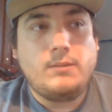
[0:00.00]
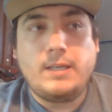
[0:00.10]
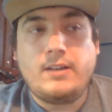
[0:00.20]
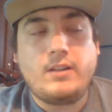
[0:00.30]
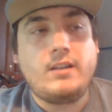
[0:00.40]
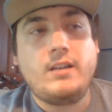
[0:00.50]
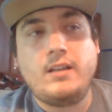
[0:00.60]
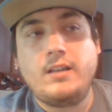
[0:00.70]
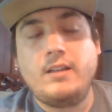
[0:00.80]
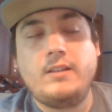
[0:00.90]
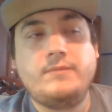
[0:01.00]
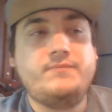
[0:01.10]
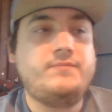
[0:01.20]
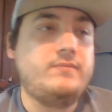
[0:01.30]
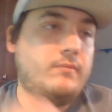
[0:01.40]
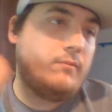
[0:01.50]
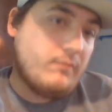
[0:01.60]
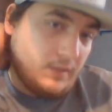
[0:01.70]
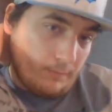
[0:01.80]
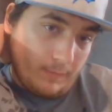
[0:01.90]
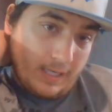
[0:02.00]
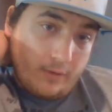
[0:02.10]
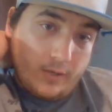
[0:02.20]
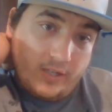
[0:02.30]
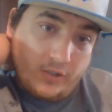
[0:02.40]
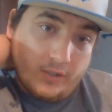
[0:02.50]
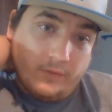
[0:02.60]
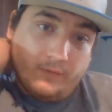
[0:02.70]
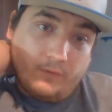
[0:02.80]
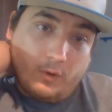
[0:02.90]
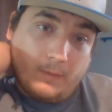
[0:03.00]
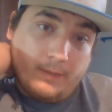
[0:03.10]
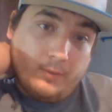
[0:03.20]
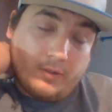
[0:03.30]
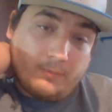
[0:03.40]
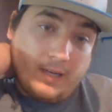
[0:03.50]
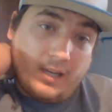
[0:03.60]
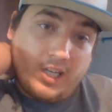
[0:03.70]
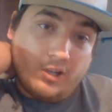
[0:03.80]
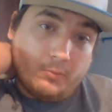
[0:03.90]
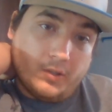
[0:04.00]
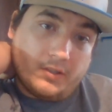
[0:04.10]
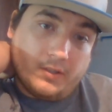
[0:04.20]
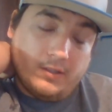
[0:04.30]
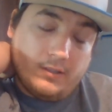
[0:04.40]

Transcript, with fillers: about uh my narration for my book, my audiobook.